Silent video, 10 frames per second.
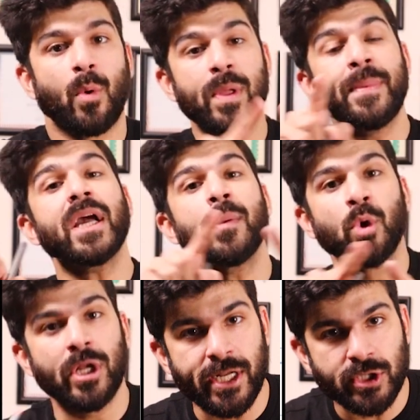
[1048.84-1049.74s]
we make a
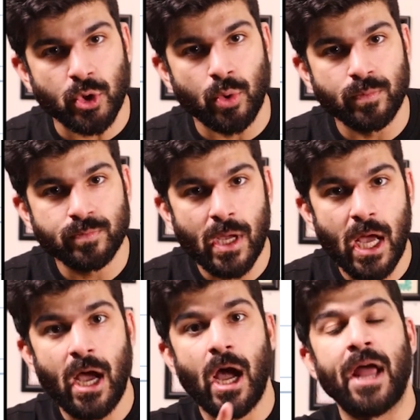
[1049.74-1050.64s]
molar ratio.
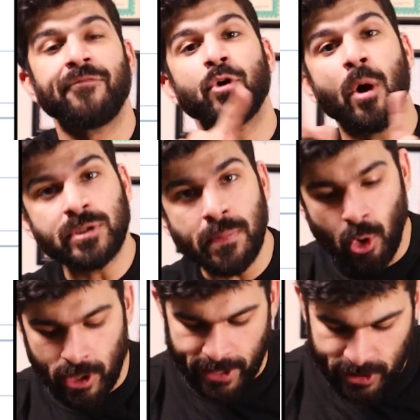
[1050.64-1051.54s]
And from the molar